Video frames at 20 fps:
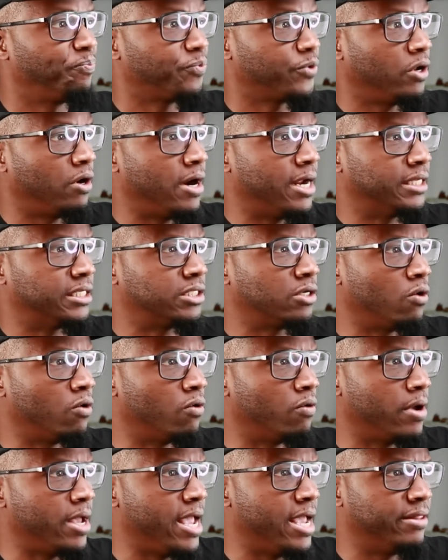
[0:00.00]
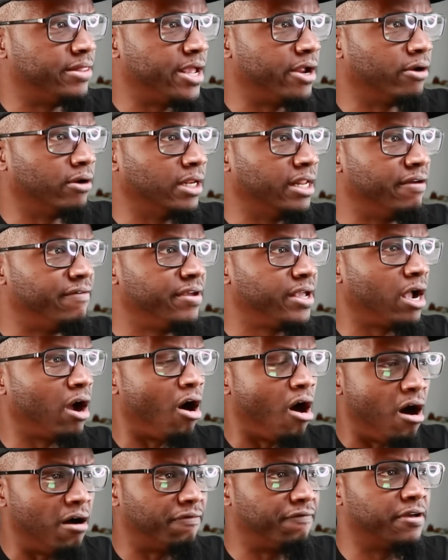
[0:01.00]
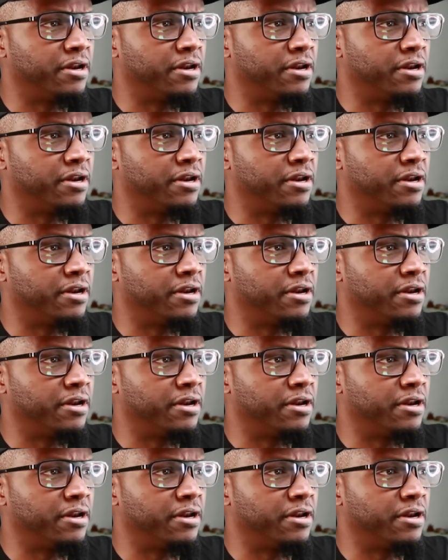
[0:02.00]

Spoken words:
All right, so, and they're living off